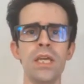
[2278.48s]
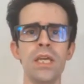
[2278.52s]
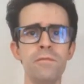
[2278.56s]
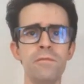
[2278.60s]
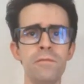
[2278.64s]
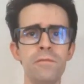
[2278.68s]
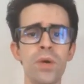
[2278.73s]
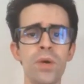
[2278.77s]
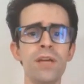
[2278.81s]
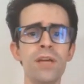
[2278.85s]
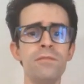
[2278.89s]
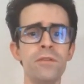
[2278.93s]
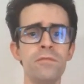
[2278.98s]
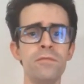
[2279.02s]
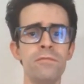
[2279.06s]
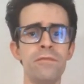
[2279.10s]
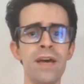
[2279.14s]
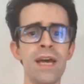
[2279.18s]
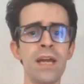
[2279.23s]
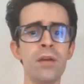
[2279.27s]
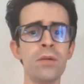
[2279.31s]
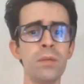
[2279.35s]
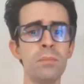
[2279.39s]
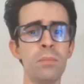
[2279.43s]
If you have a
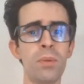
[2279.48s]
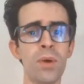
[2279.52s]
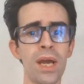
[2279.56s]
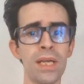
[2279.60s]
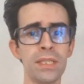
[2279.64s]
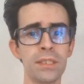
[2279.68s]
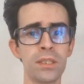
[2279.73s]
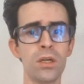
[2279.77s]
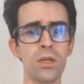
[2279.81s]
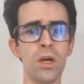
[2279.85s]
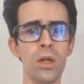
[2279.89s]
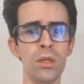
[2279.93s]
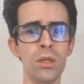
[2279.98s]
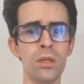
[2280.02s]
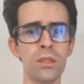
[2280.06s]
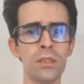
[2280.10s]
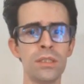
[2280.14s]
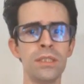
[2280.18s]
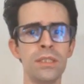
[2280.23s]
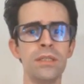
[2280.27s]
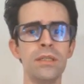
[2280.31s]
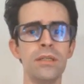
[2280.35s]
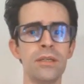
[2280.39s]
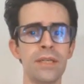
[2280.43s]
very bright
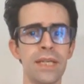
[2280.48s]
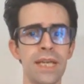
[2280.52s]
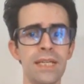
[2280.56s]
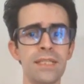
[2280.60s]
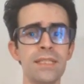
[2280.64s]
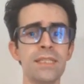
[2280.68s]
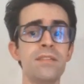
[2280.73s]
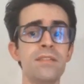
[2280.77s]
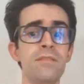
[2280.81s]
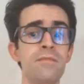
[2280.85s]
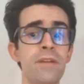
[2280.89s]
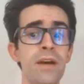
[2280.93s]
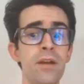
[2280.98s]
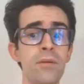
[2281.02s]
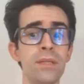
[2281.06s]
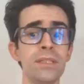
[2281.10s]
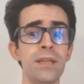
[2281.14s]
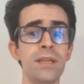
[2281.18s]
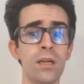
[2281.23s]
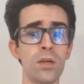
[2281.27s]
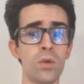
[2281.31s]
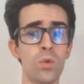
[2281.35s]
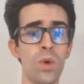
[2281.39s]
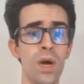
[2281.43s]
color against a
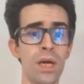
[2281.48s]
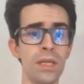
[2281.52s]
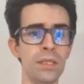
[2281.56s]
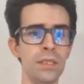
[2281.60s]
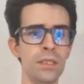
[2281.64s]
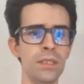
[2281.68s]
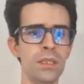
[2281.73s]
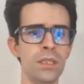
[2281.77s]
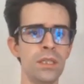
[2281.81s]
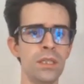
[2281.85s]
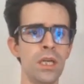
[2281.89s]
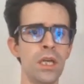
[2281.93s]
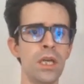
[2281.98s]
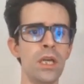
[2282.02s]
very dark one,